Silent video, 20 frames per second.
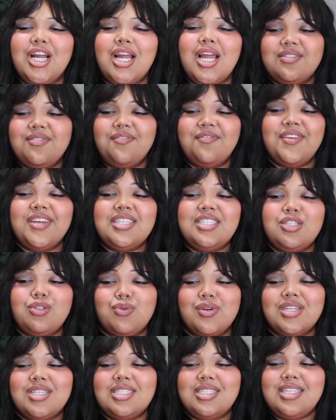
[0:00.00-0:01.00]
His fists
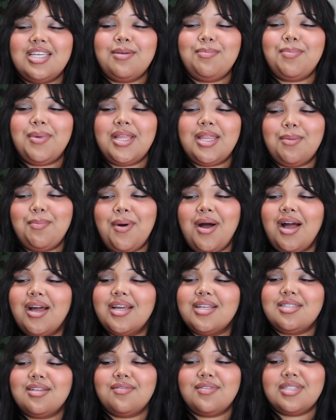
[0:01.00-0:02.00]
thrust deep in the
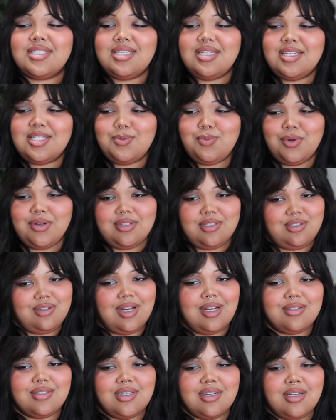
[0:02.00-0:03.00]
pockets of his knee-sprung
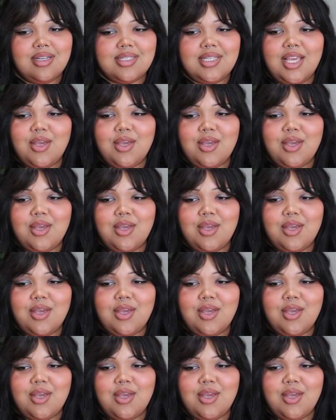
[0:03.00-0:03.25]
trousers.